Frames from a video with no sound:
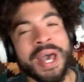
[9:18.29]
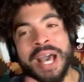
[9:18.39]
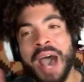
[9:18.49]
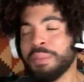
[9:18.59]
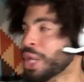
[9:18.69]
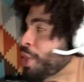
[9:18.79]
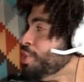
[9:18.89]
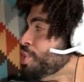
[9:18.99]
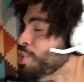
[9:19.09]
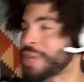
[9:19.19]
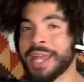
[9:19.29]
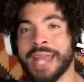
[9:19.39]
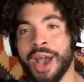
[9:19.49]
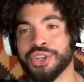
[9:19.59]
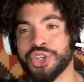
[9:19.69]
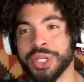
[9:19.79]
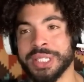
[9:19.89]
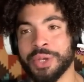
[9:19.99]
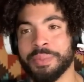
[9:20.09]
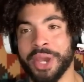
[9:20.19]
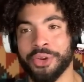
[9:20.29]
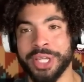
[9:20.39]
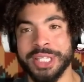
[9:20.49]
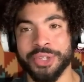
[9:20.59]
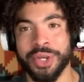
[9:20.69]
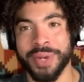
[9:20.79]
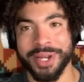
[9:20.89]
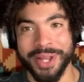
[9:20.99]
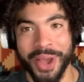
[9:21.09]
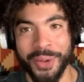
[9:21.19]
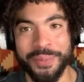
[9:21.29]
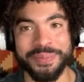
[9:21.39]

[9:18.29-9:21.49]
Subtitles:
I'm learning to do that now, as you can see with my green screen ready to go.